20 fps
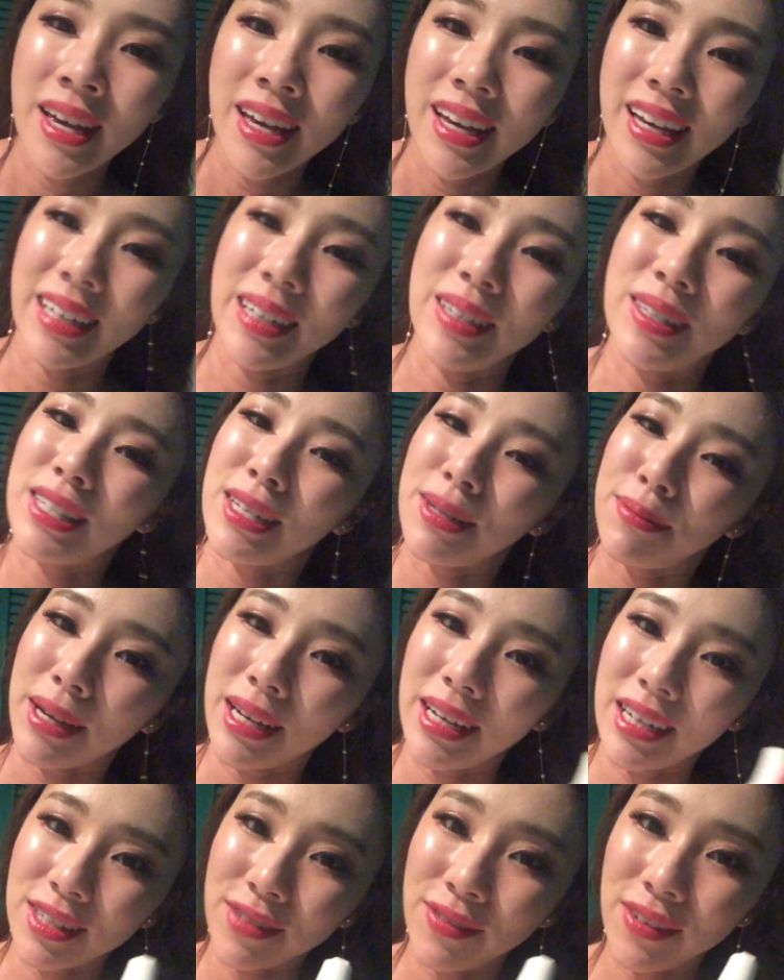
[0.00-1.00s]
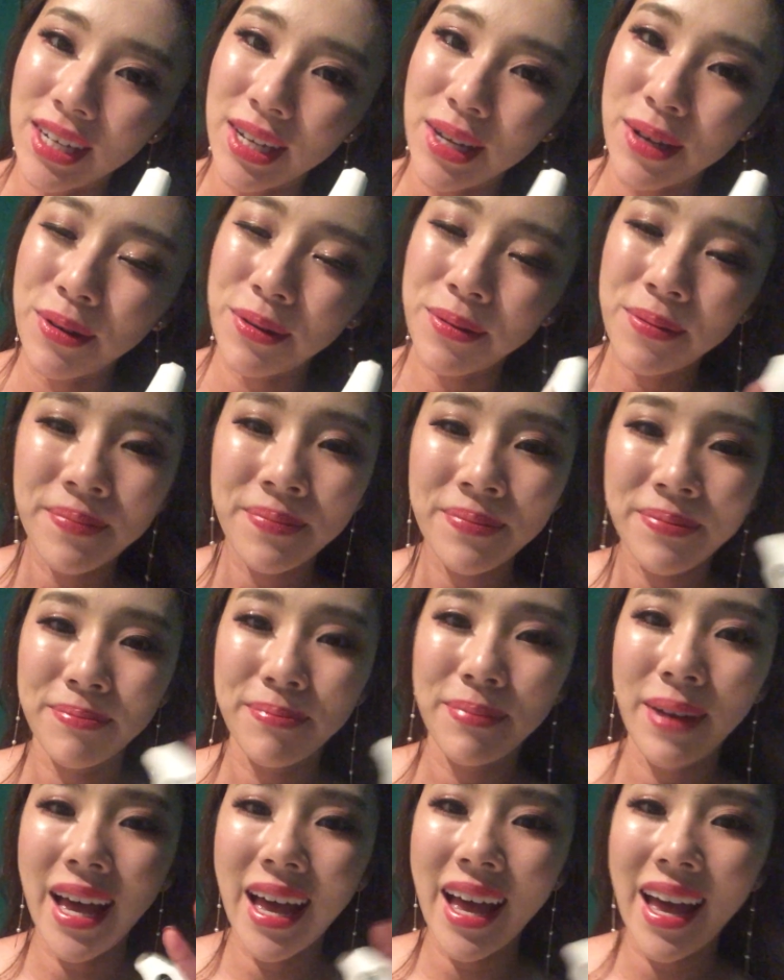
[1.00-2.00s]
and I'll see you in my next video.
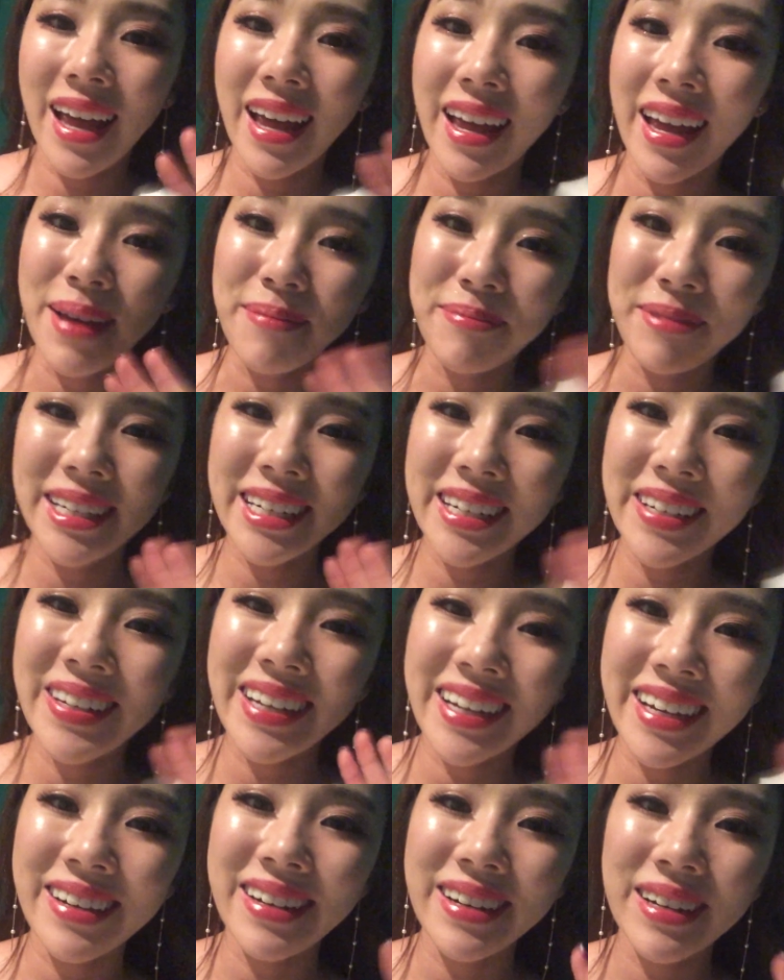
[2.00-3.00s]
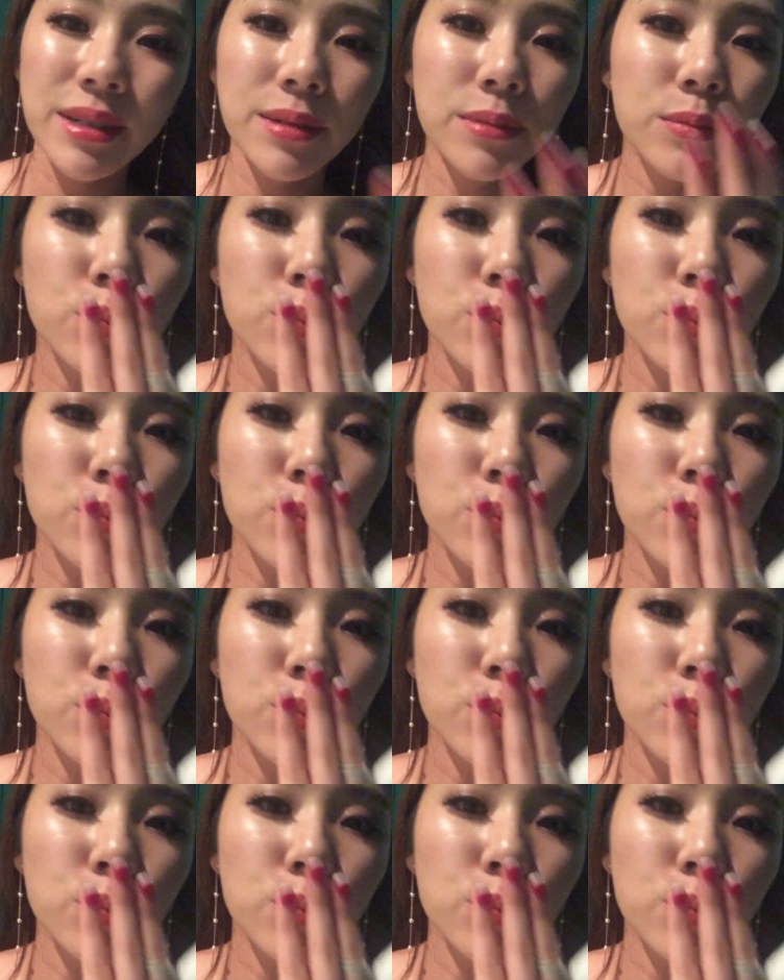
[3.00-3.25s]
Bye! Happy New Year!